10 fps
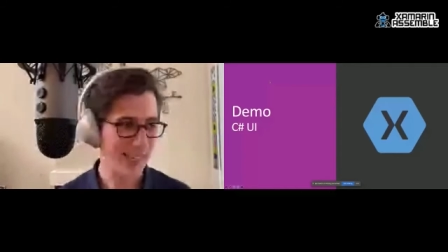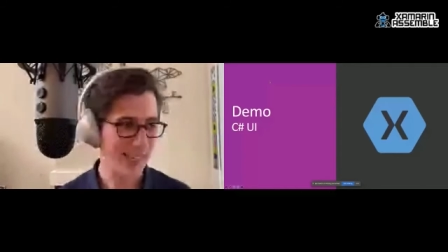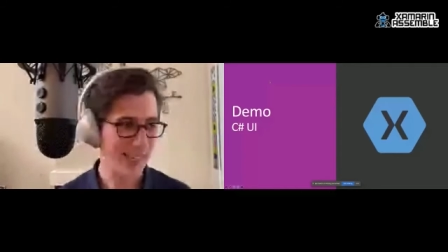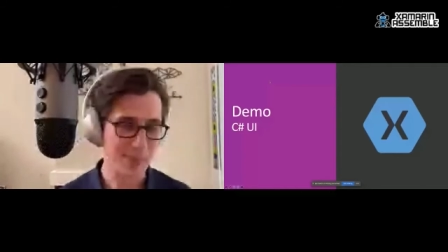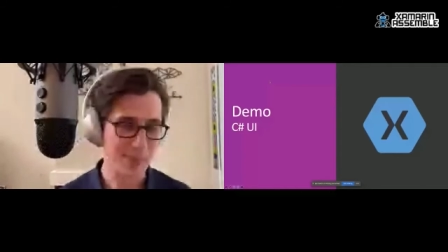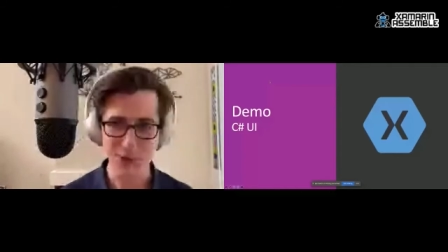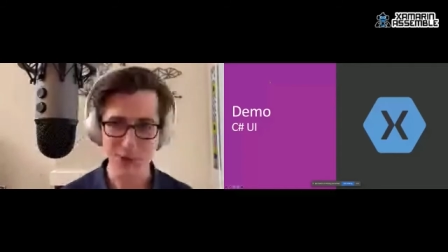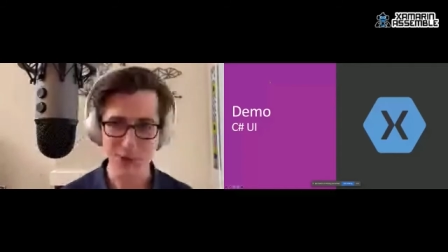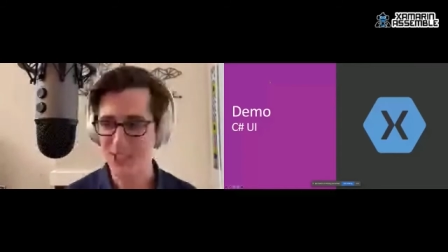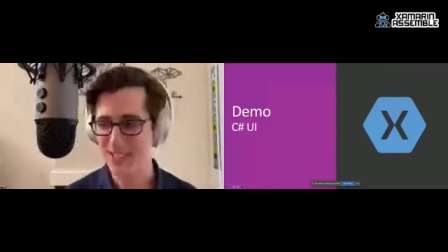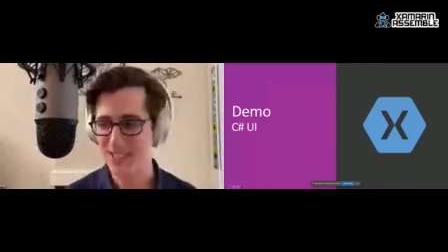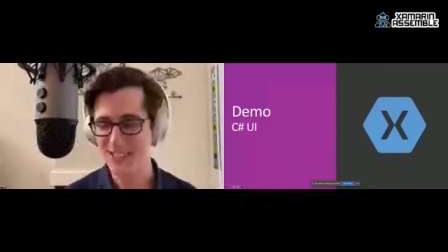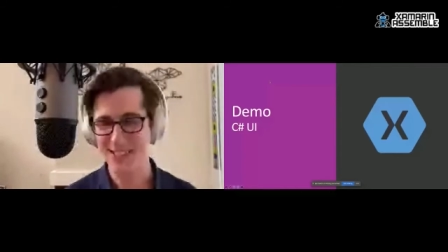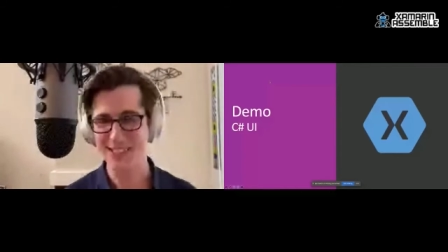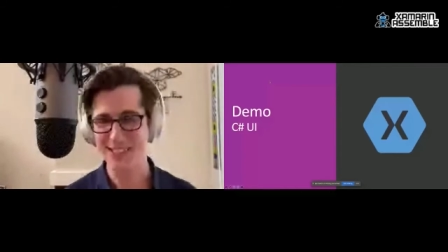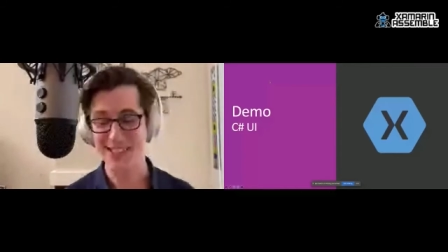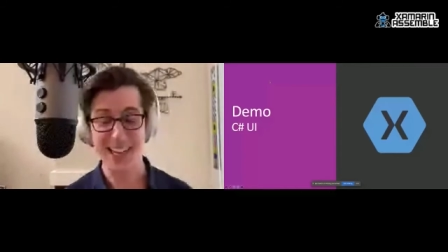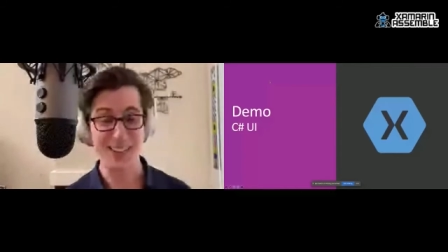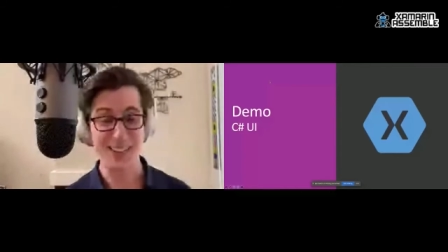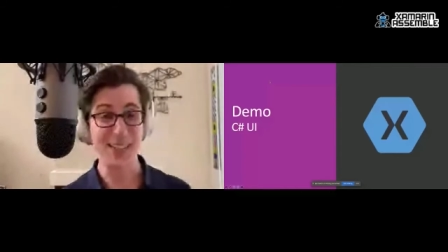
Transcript: and I'm so glad she did because I only